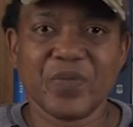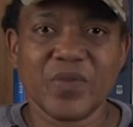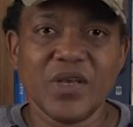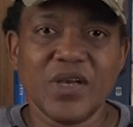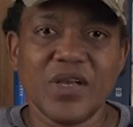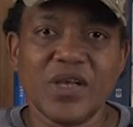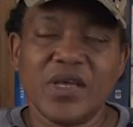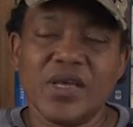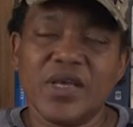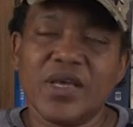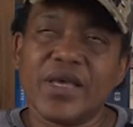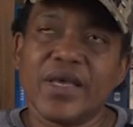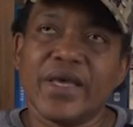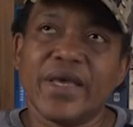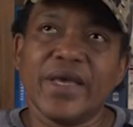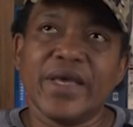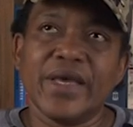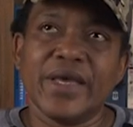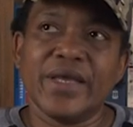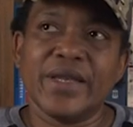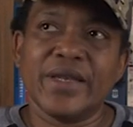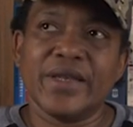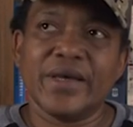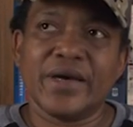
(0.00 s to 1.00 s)
Yeah.
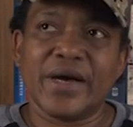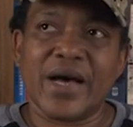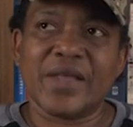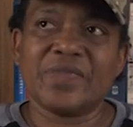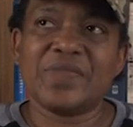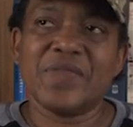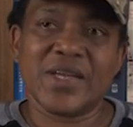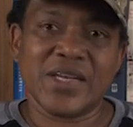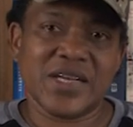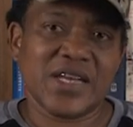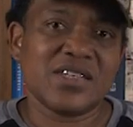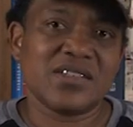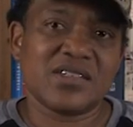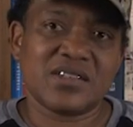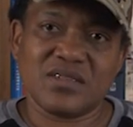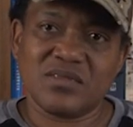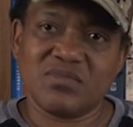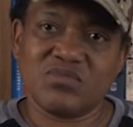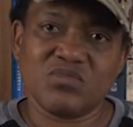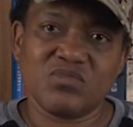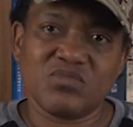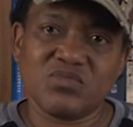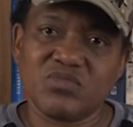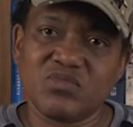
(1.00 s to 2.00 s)
And I think
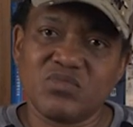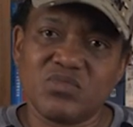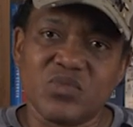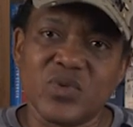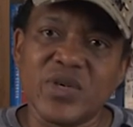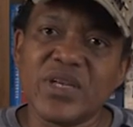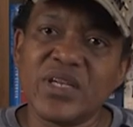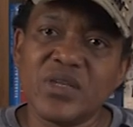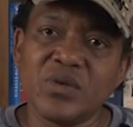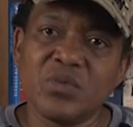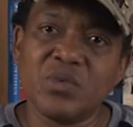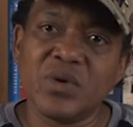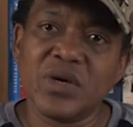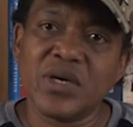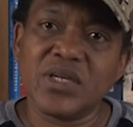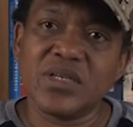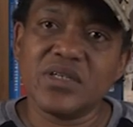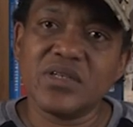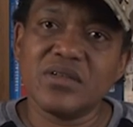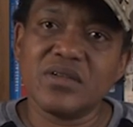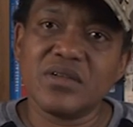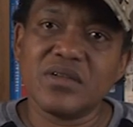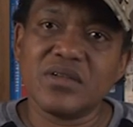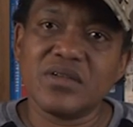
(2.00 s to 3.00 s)
that's really
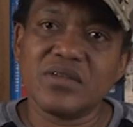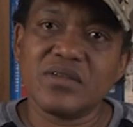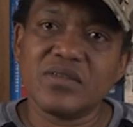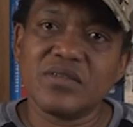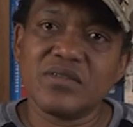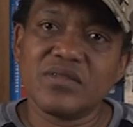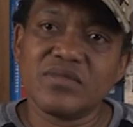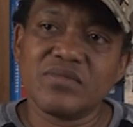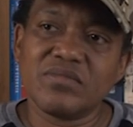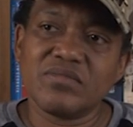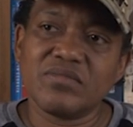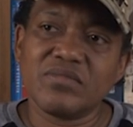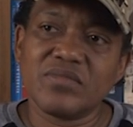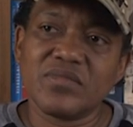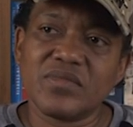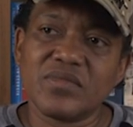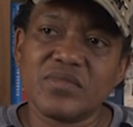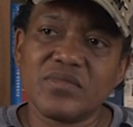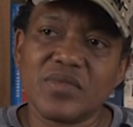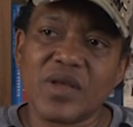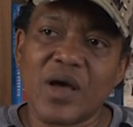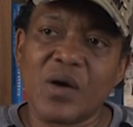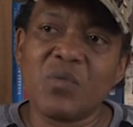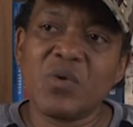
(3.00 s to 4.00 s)
what
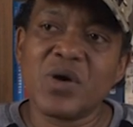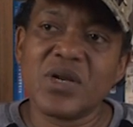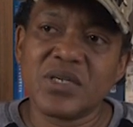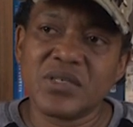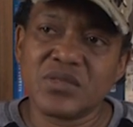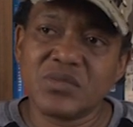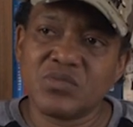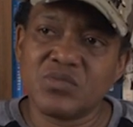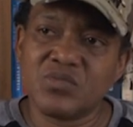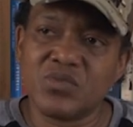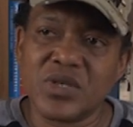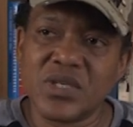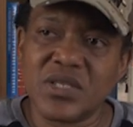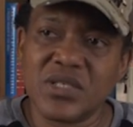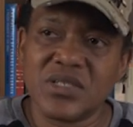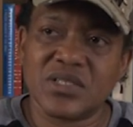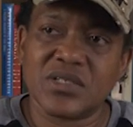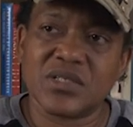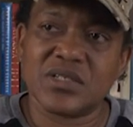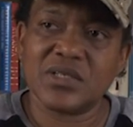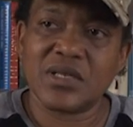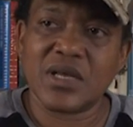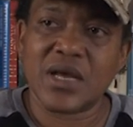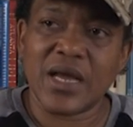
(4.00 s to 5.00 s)
I wasn't really.
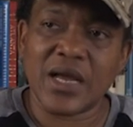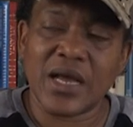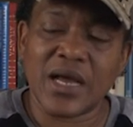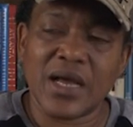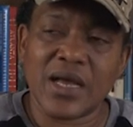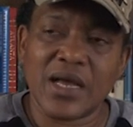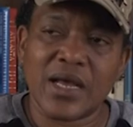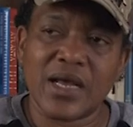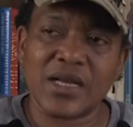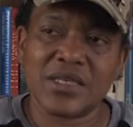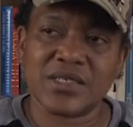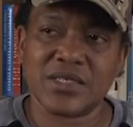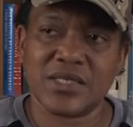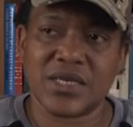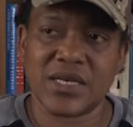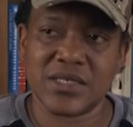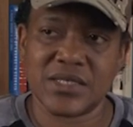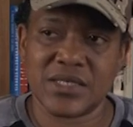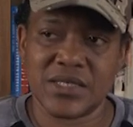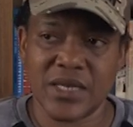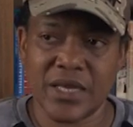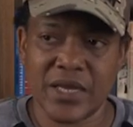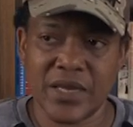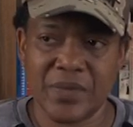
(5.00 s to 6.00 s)
How should I
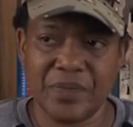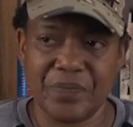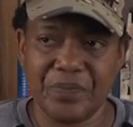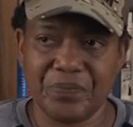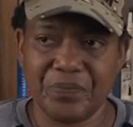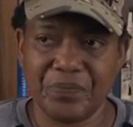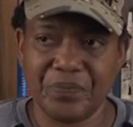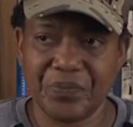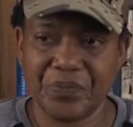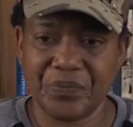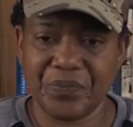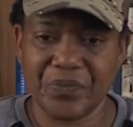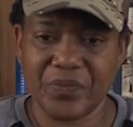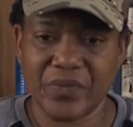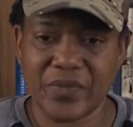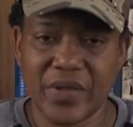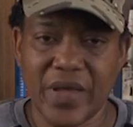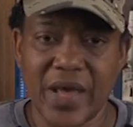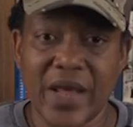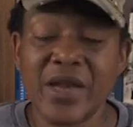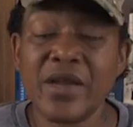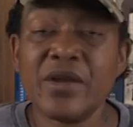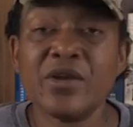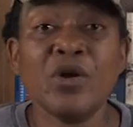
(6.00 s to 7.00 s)
say it?
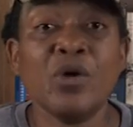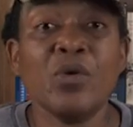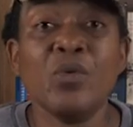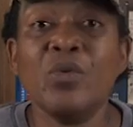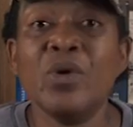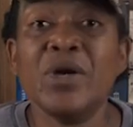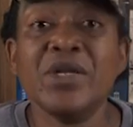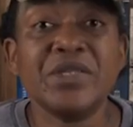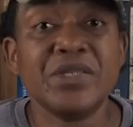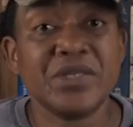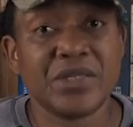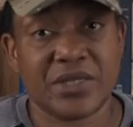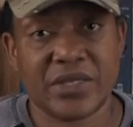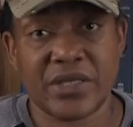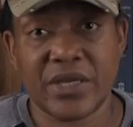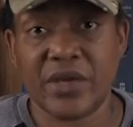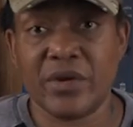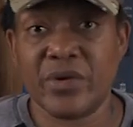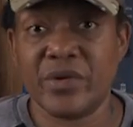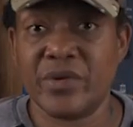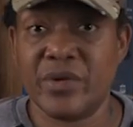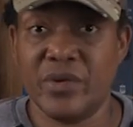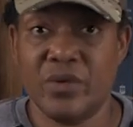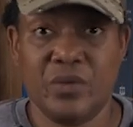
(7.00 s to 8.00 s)
I didn't know what to
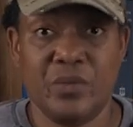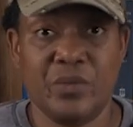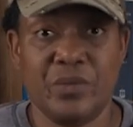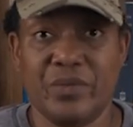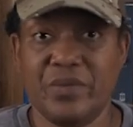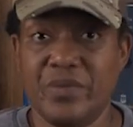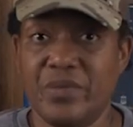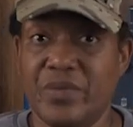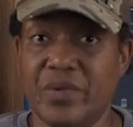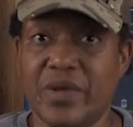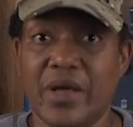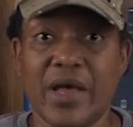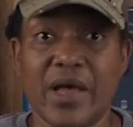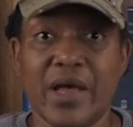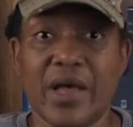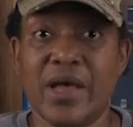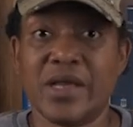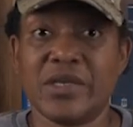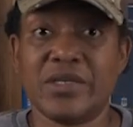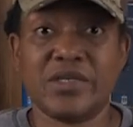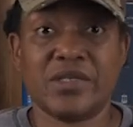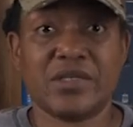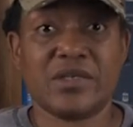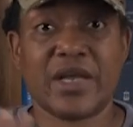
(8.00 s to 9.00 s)
say or do.
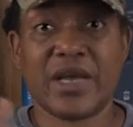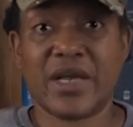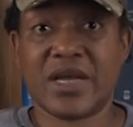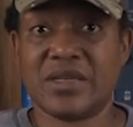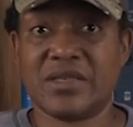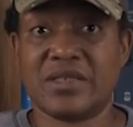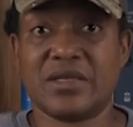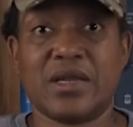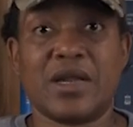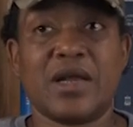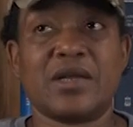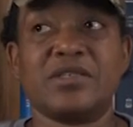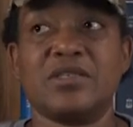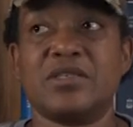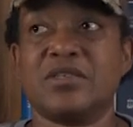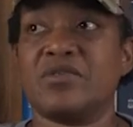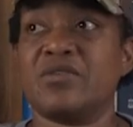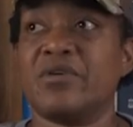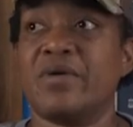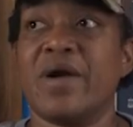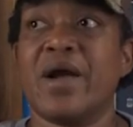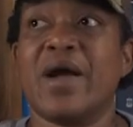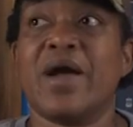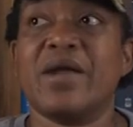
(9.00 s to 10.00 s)
I just, like I said, I
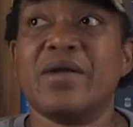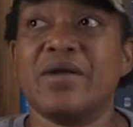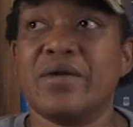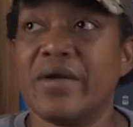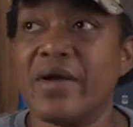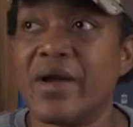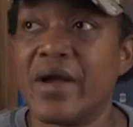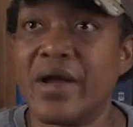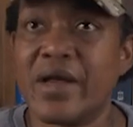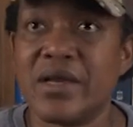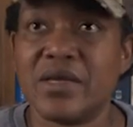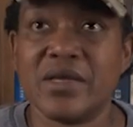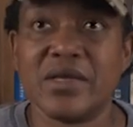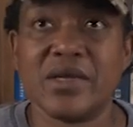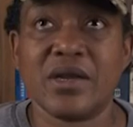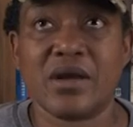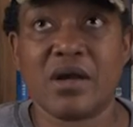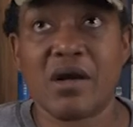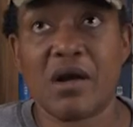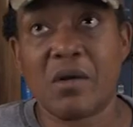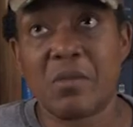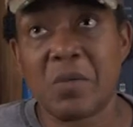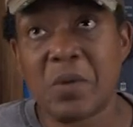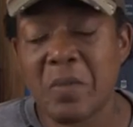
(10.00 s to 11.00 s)
just cried and cried, and then I
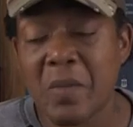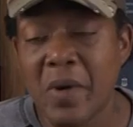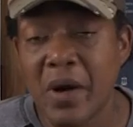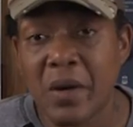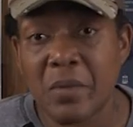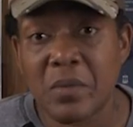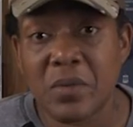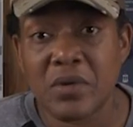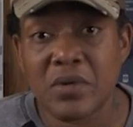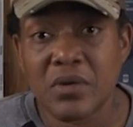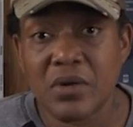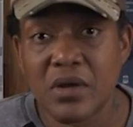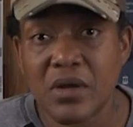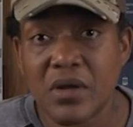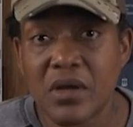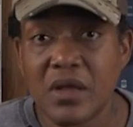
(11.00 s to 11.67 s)
called my mama.